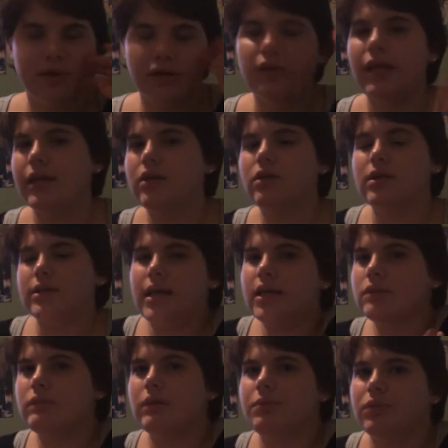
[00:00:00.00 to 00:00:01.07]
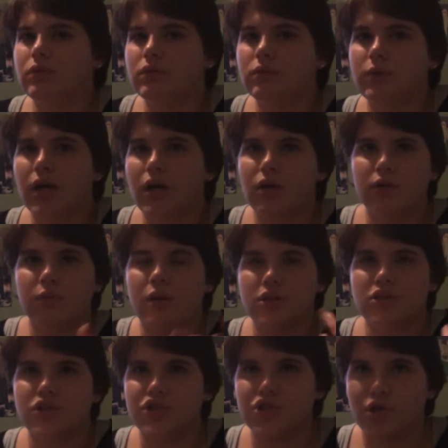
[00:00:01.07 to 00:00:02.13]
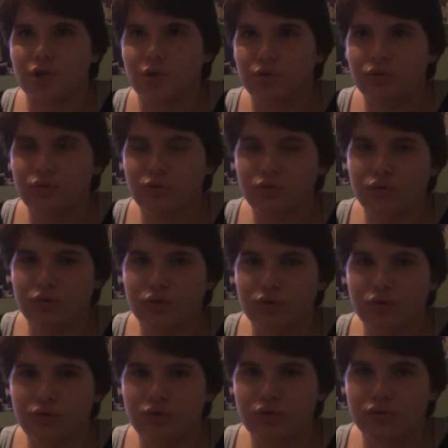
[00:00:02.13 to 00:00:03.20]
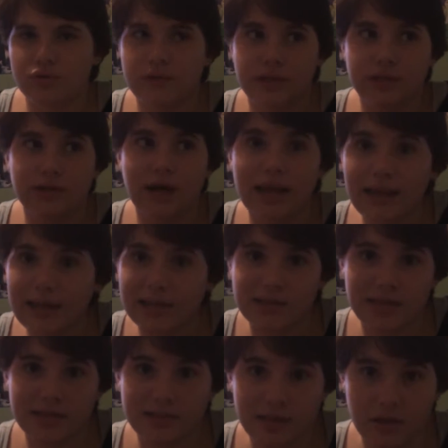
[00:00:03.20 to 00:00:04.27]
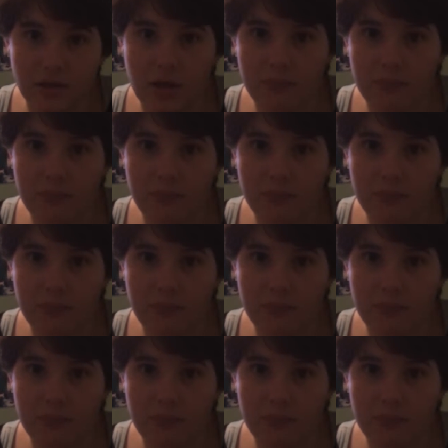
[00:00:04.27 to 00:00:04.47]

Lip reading: But, you can text people while you're watching the show. So, I like texting a